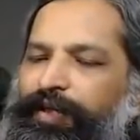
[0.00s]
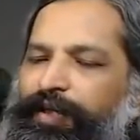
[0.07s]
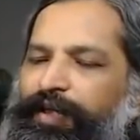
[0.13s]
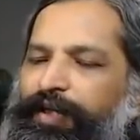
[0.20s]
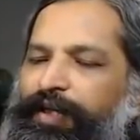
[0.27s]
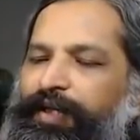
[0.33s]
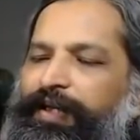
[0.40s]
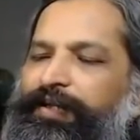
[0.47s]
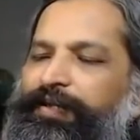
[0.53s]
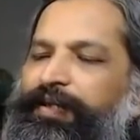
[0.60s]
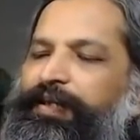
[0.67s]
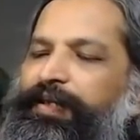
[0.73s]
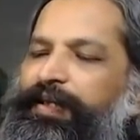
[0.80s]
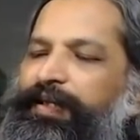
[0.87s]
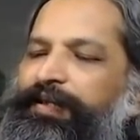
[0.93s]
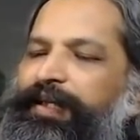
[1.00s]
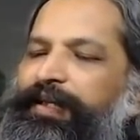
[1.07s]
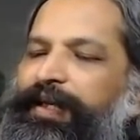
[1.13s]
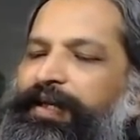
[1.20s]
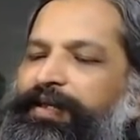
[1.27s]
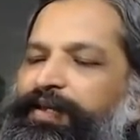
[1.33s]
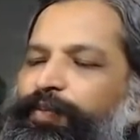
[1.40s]
considering that that
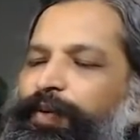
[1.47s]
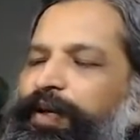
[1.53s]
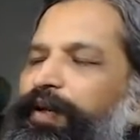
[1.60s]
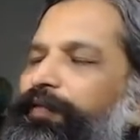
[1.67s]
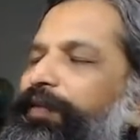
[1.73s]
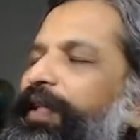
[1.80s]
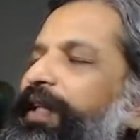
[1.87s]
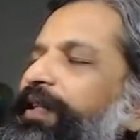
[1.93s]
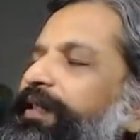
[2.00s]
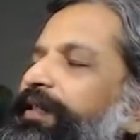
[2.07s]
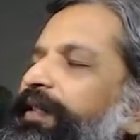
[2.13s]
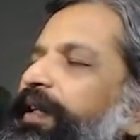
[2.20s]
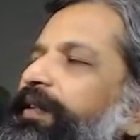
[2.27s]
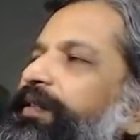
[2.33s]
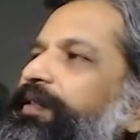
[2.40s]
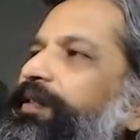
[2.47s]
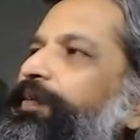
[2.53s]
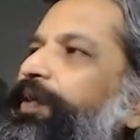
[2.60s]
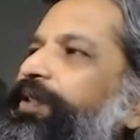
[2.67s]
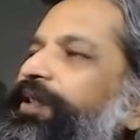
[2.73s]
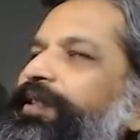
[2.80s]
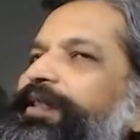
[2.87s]
is one of the instincts which
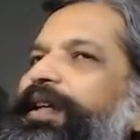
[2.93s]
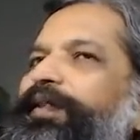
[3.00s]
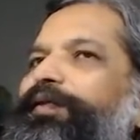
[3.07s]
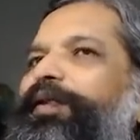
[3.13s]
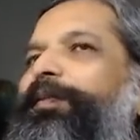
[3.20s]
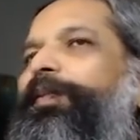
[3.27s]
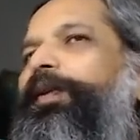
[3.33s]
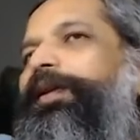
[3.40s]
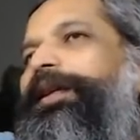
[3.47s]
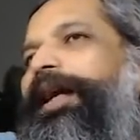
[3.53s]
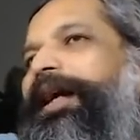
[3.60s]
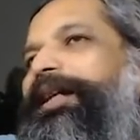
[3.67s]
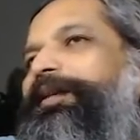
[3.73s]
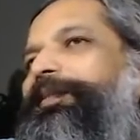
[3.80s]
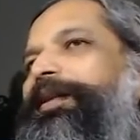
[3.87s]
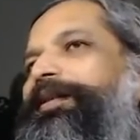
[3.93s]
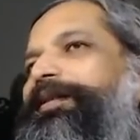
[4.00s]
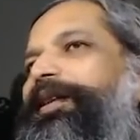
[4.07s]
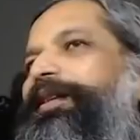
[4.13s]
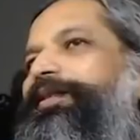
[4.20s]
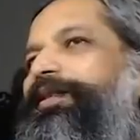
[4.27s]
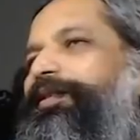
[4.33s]
is there from the animal
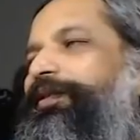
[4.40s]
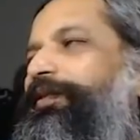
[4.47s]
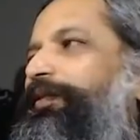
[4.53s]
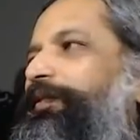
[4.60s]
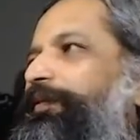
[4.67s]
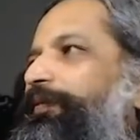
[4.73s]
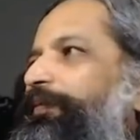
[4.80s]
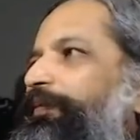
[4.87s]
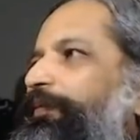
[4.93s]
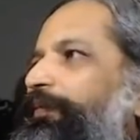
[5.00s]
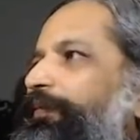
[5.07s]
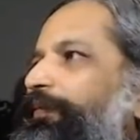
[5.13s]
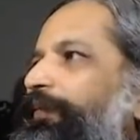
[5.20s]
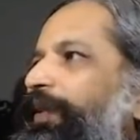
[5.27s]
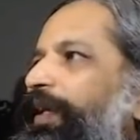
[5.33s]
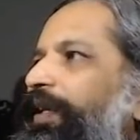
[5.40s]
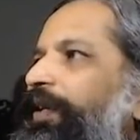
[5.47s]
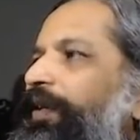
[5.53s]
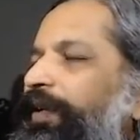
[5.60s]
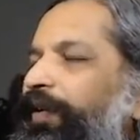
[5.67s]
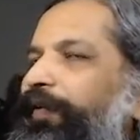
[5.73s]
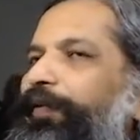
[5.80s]
stages
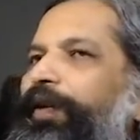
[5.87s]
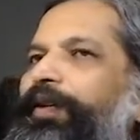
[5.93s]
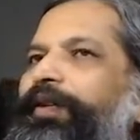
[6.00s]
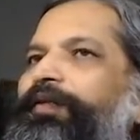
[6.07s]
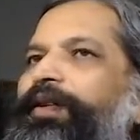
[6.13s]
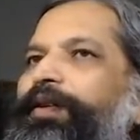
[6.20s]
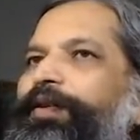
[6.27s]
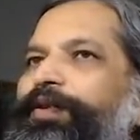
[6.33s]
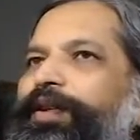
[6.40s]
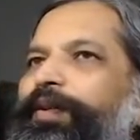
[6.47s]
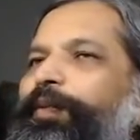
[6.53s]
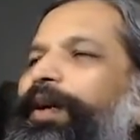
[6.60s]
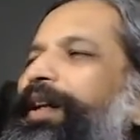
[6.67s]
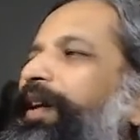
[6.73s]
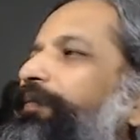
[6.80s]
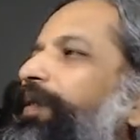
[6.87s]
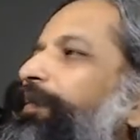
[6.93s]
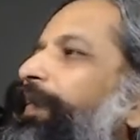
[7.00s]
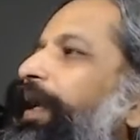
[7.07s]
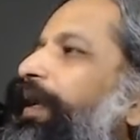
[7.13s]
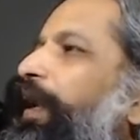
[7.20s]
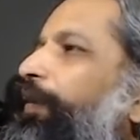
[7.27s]
of our evolution. What have we
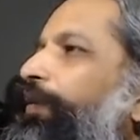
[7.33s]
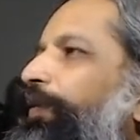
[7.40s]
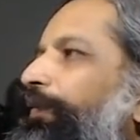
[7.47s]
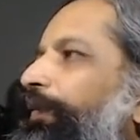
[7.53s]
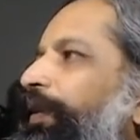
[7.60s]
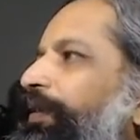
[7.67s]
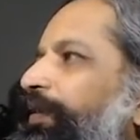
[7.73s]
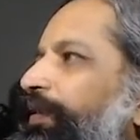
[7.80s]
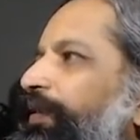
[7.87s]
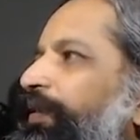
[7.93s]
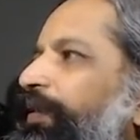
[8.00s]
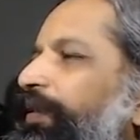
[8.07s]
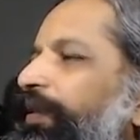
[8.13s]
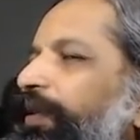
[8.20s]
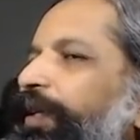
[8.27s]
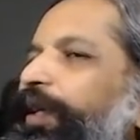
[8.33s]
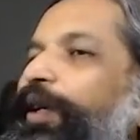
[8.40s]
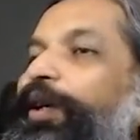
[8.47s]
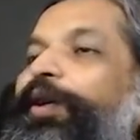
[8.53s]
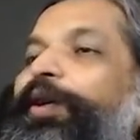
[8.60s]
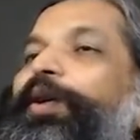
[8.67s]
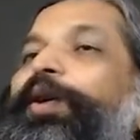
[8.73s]
made out of it?
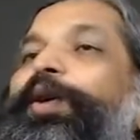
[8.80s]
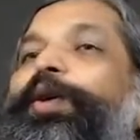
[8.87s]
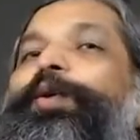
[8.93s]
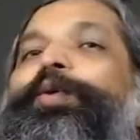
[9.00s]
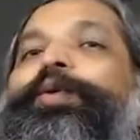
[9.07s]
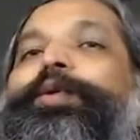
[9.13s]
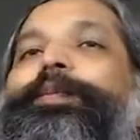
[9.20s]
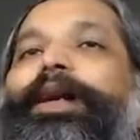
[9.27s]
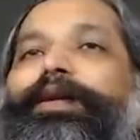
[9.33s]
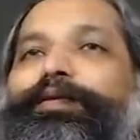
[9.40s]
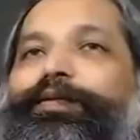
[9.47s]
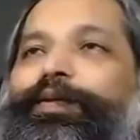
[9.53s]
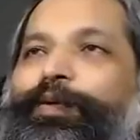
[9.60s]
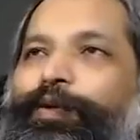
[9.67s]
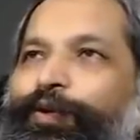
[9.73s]
Gourmet food.